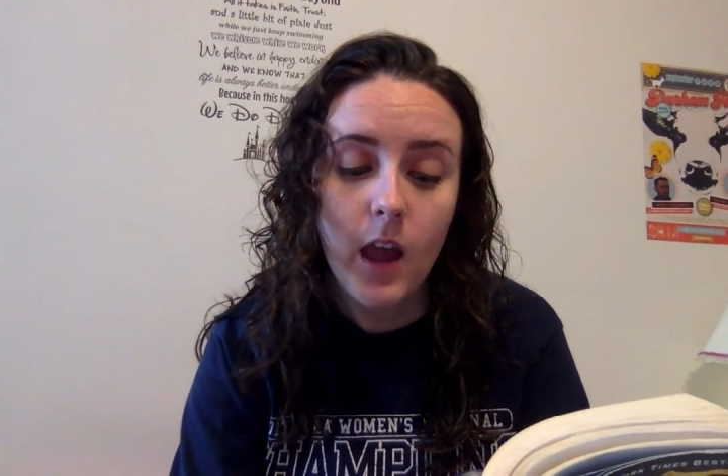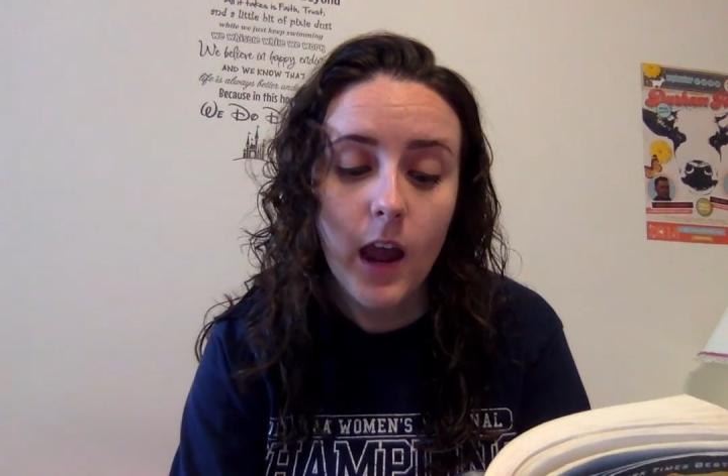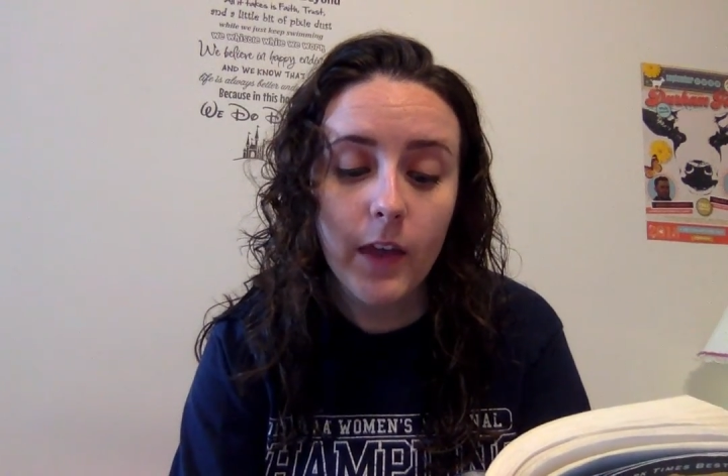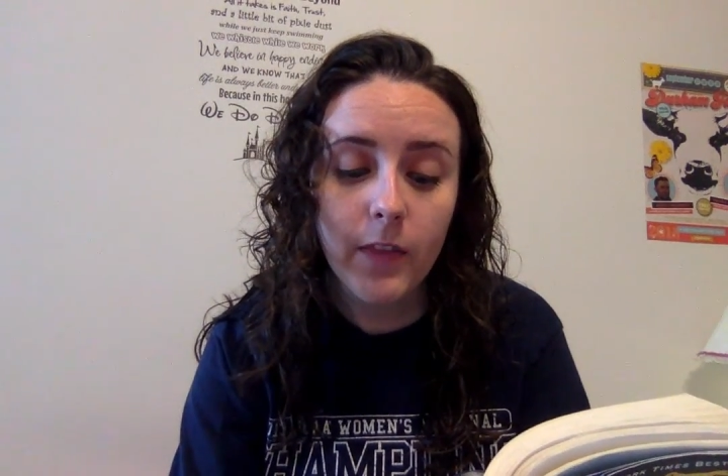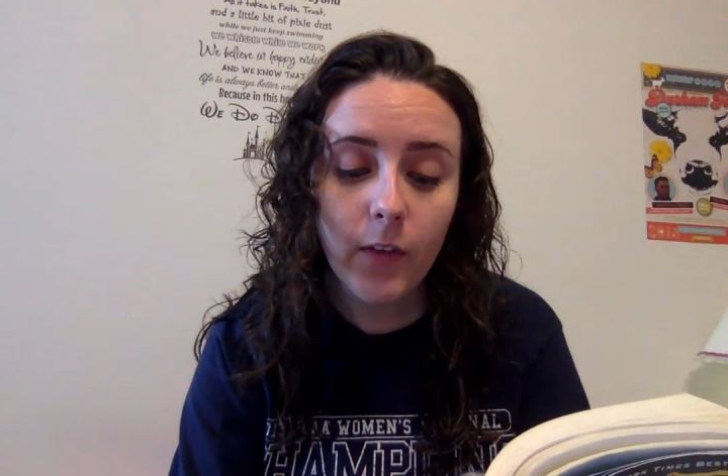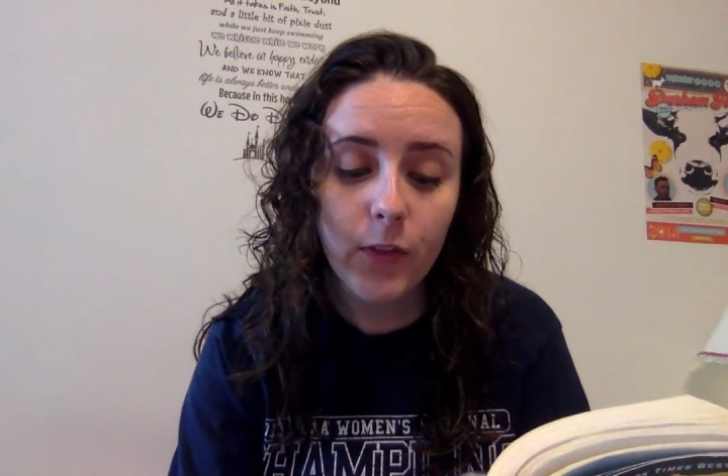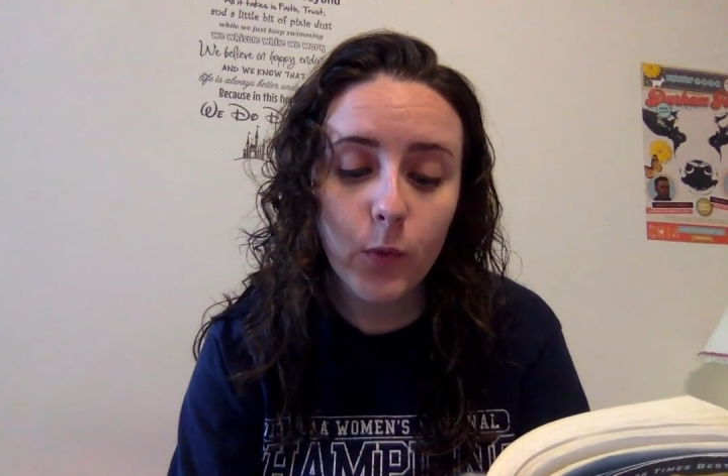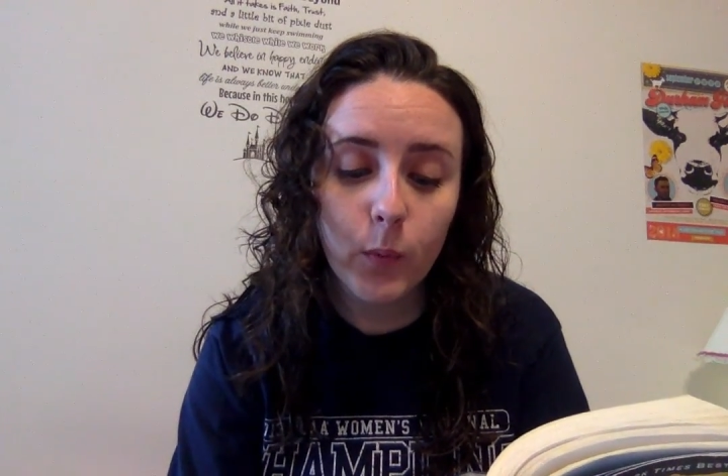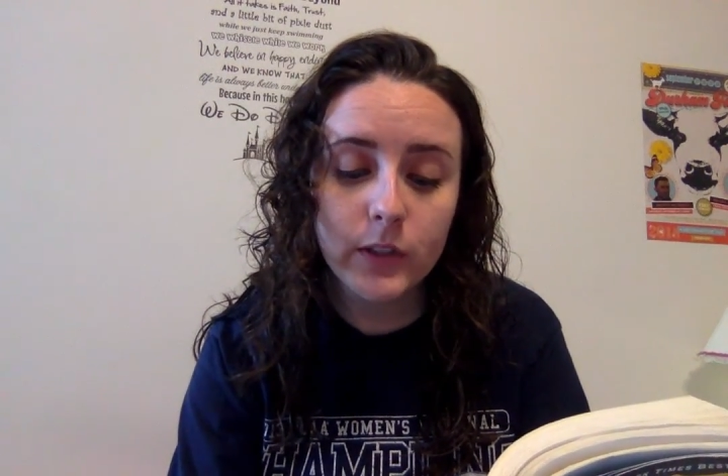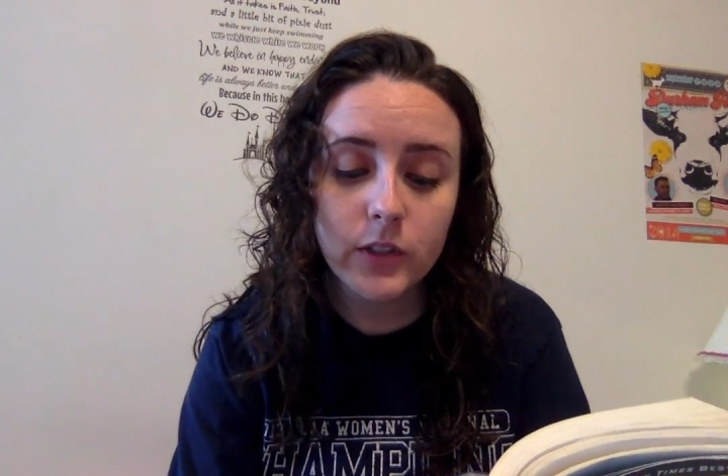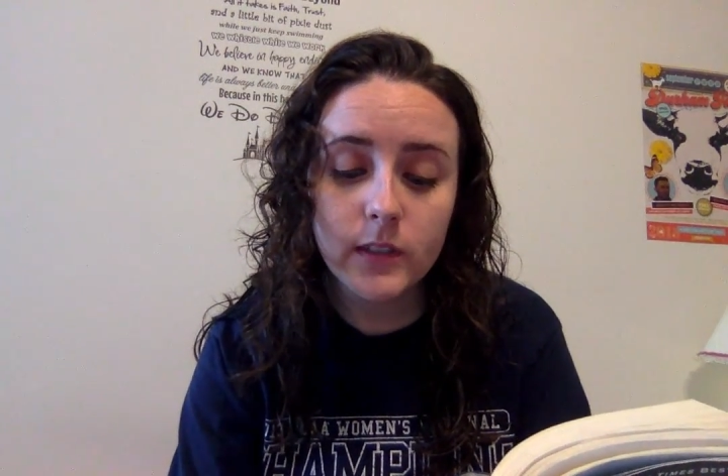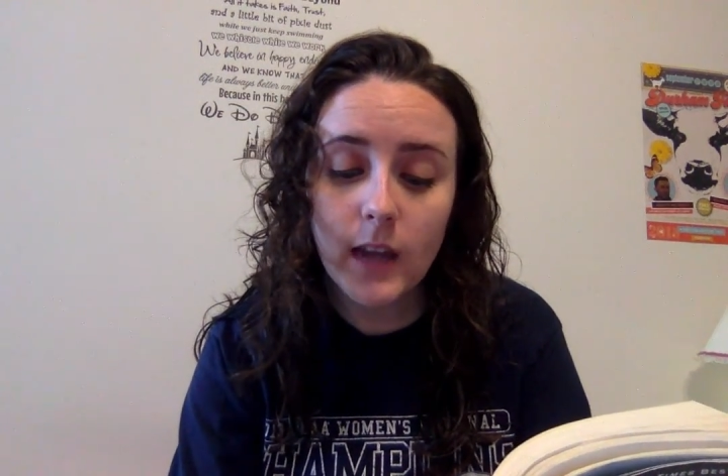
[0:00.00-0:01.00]
I thought the
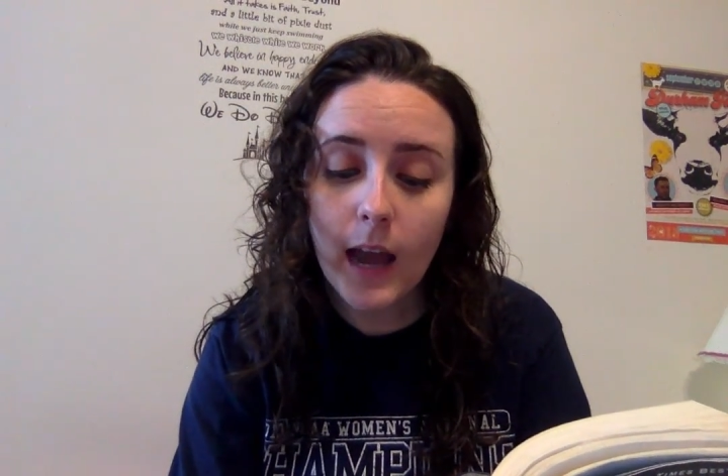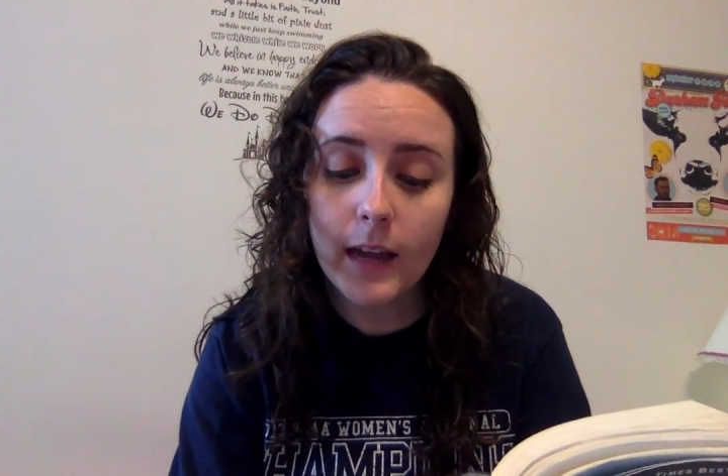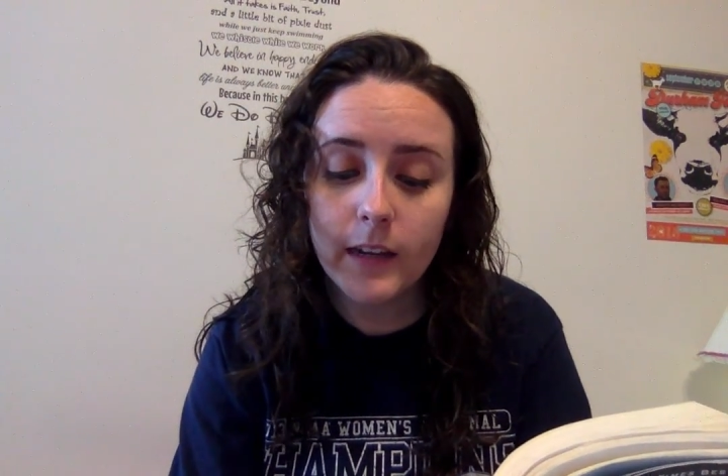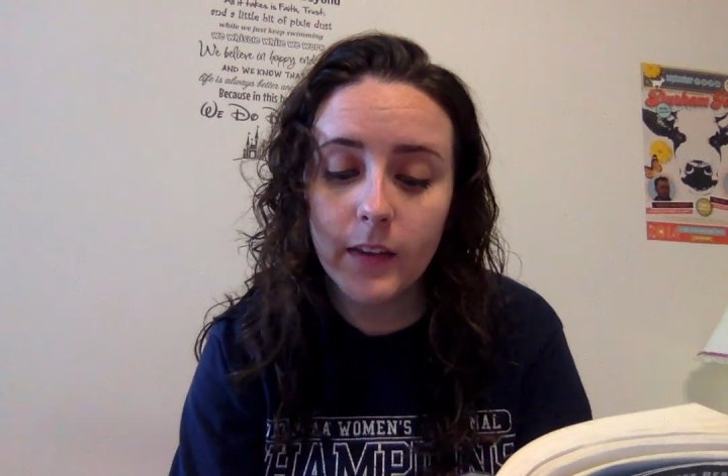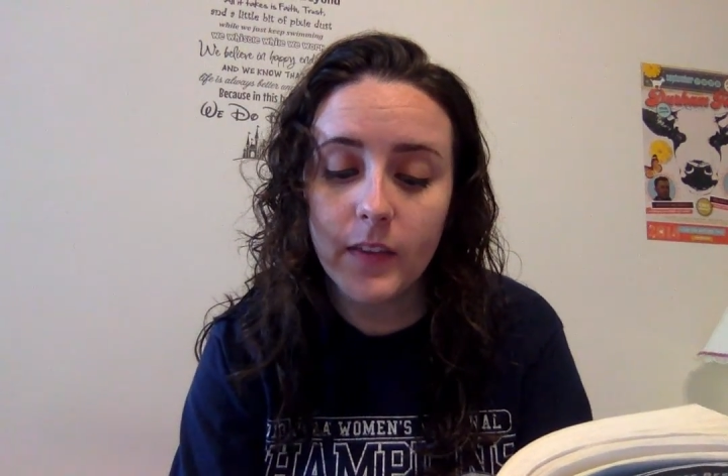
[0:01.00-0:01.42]
witch died at